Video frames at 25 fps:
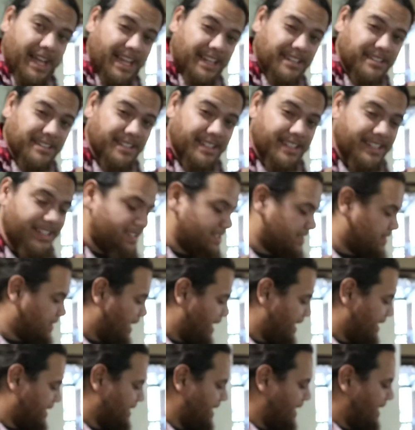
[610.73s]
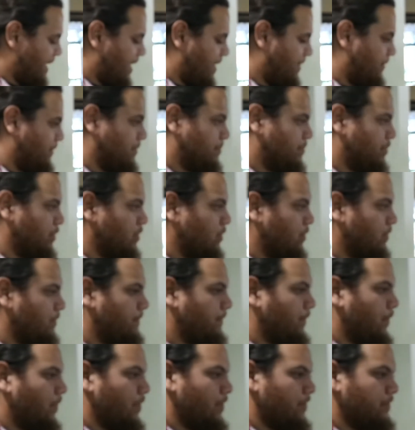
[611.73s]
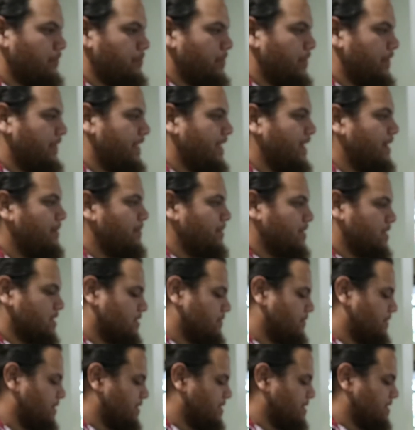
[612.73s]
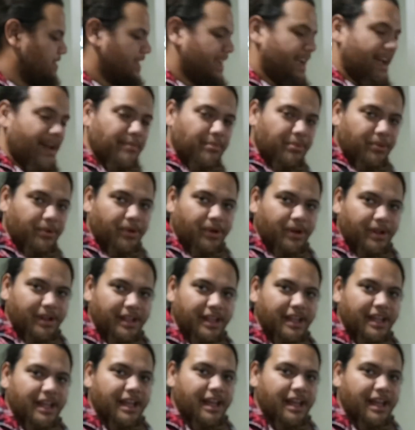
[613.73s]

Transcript: I actually decided that I would put all four of them on there because originally I brought